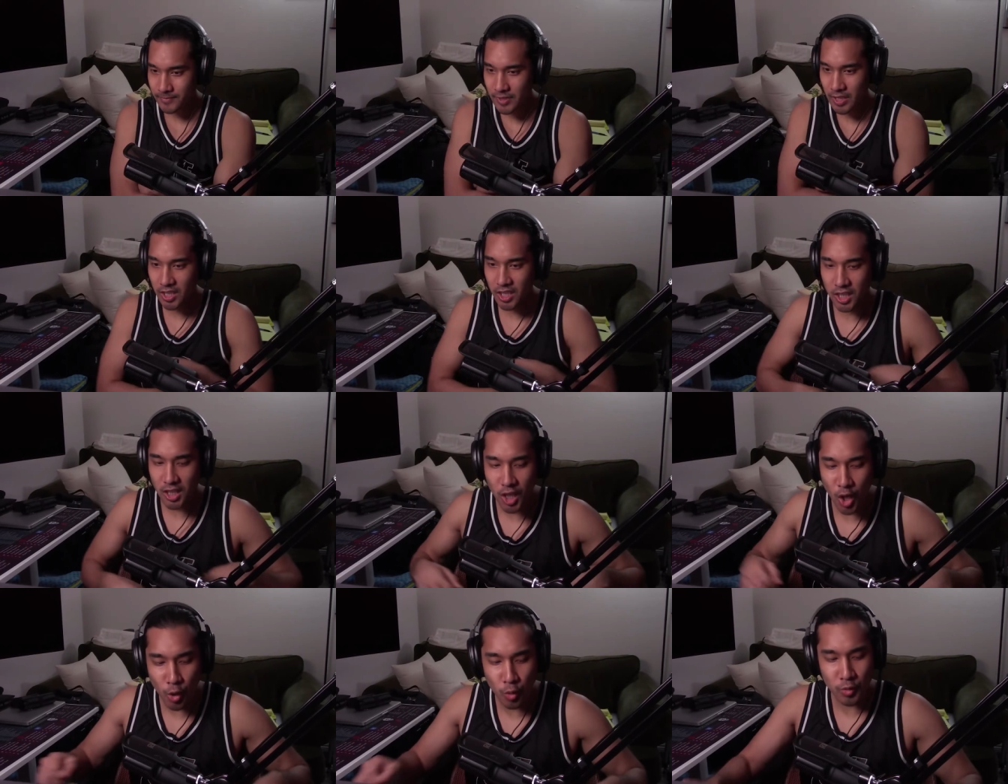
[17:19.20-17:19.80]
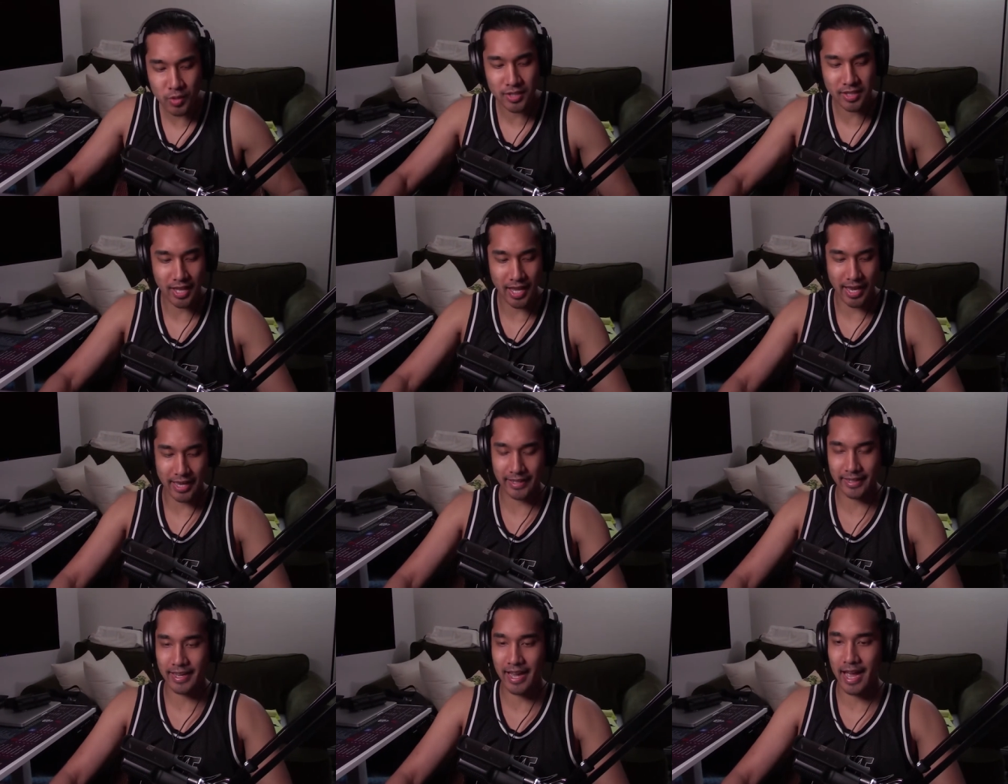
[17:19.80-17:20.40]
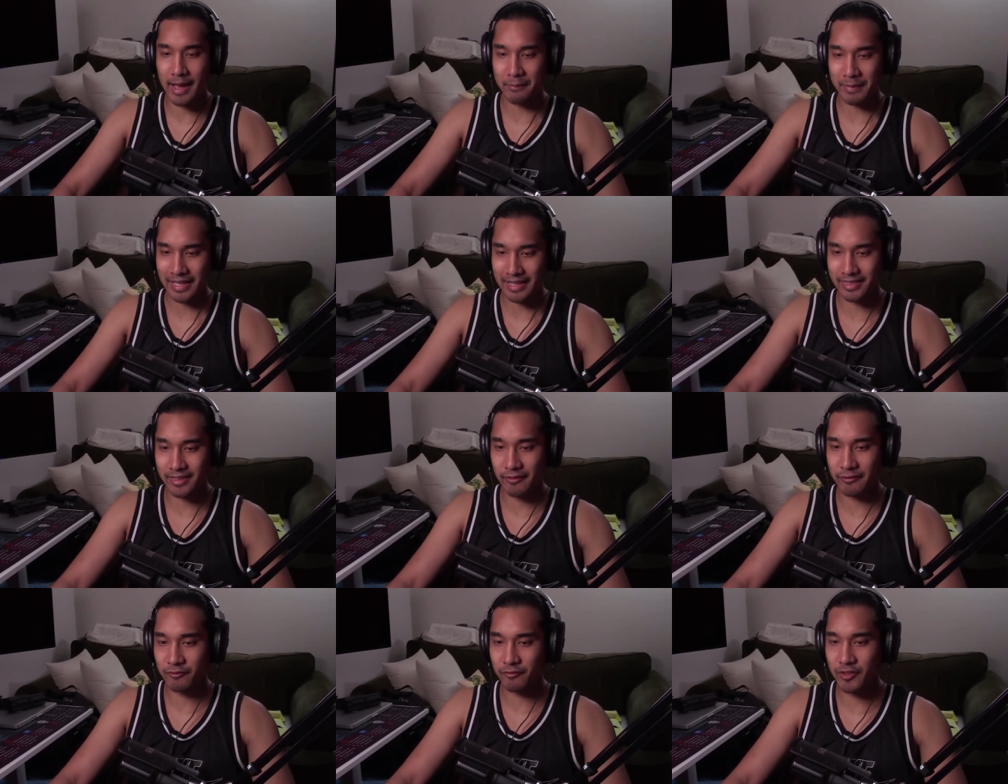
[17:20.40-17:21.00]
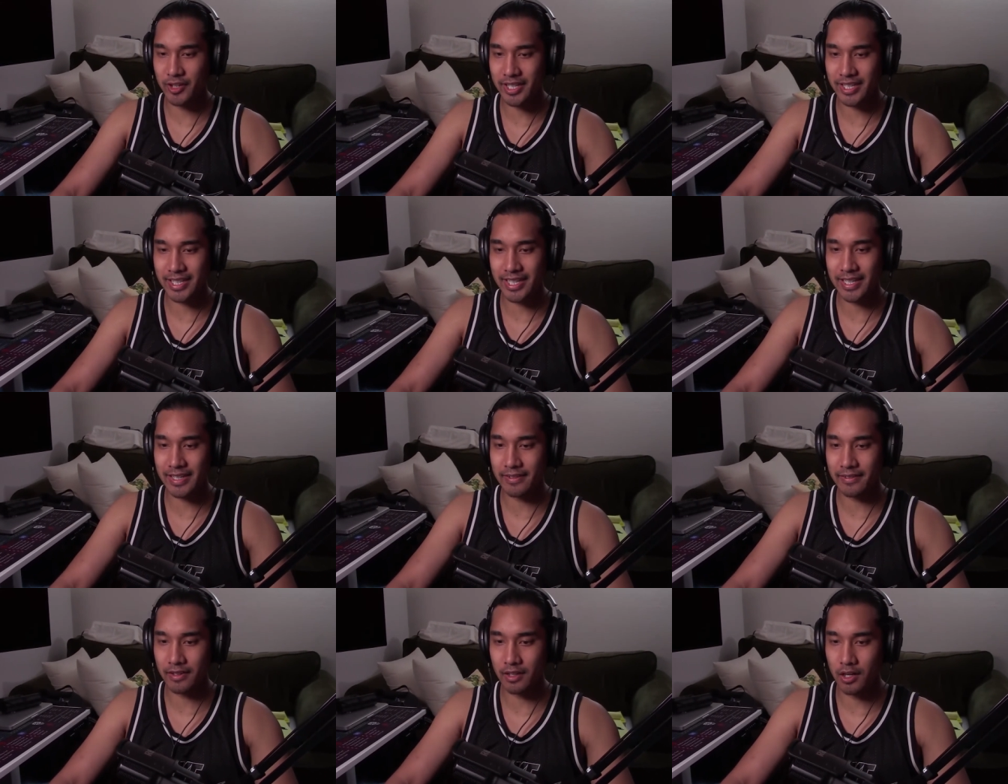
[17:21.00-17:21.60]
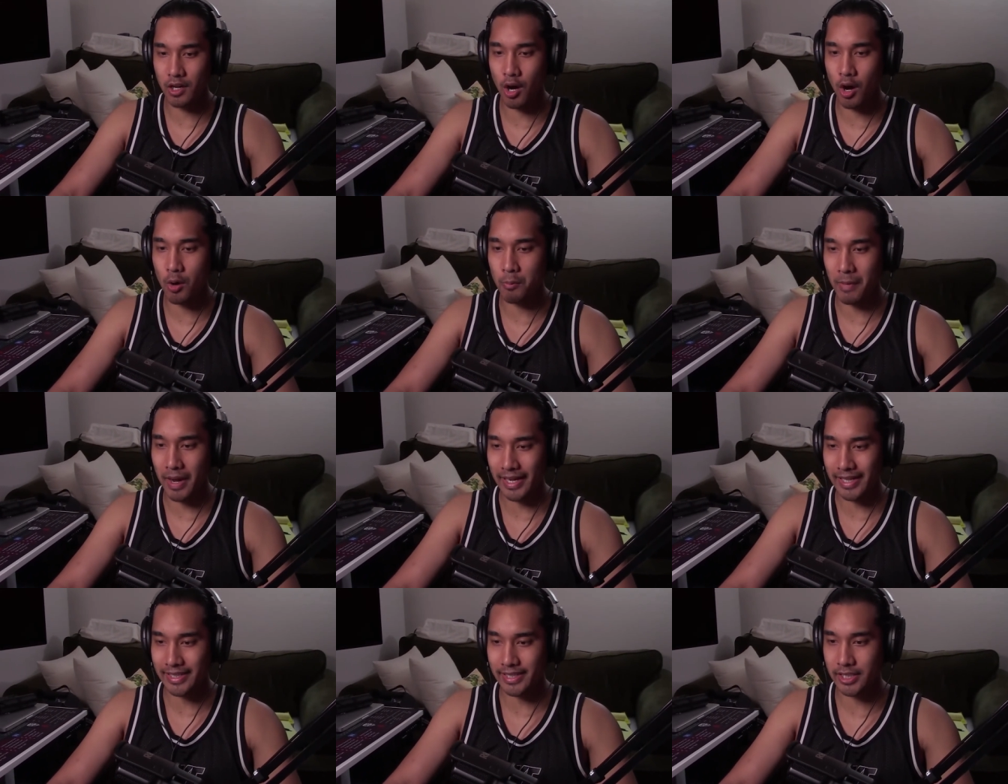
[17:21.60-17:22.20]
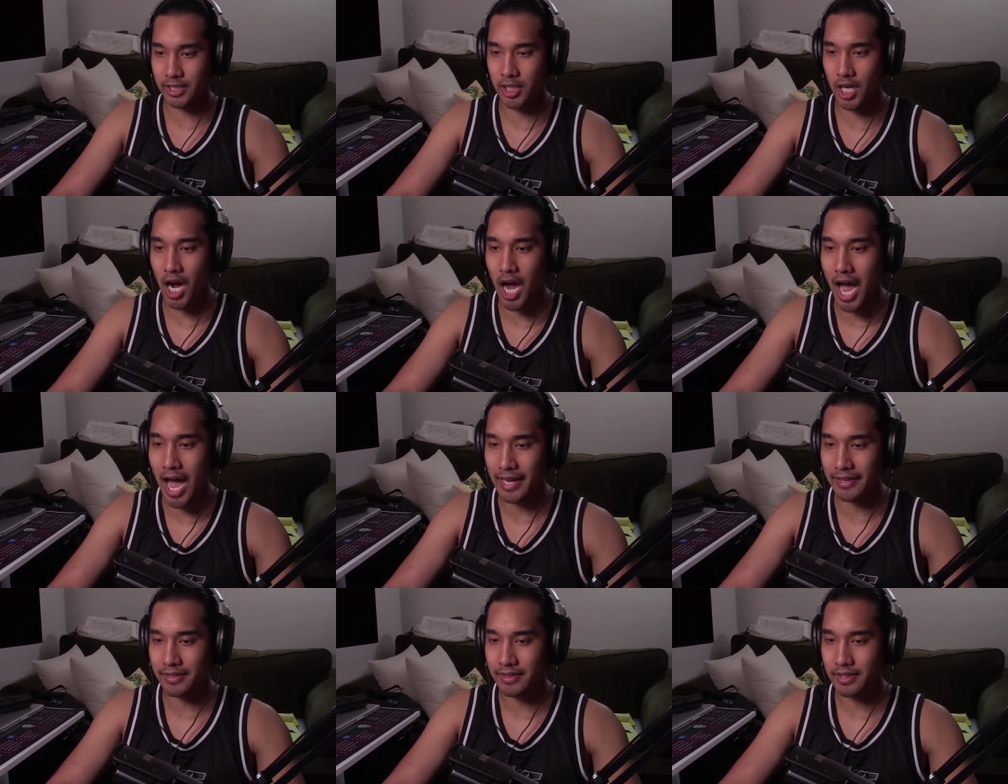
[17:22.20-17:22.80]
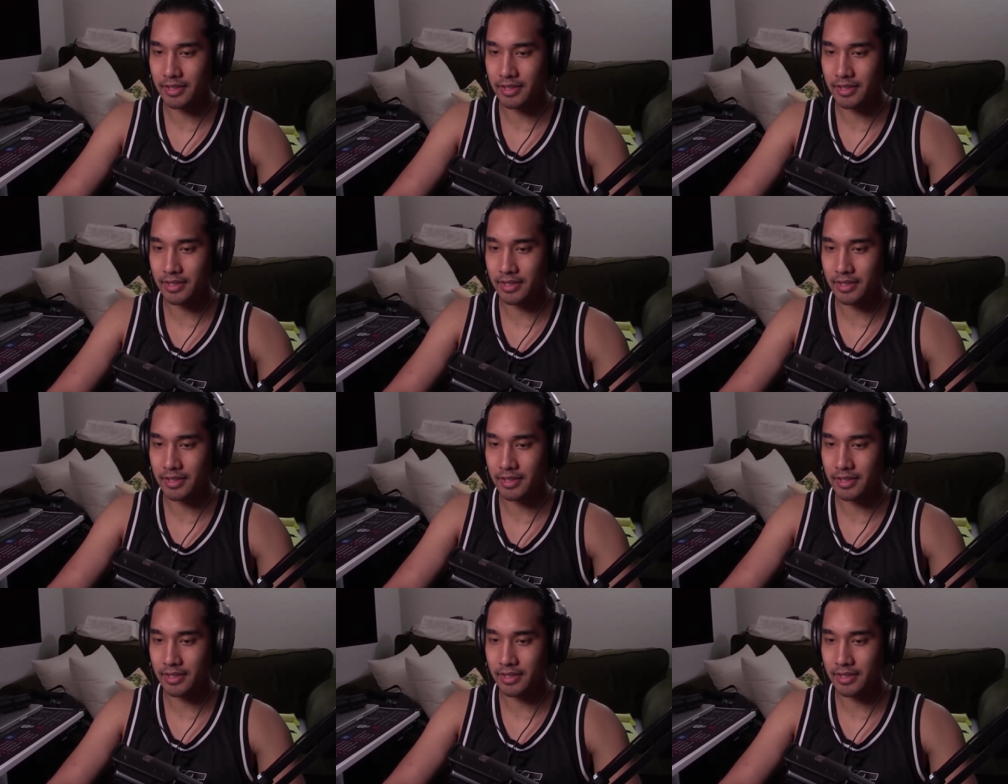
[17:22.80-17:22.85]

The clothesline got me. The freaking... Oh my god!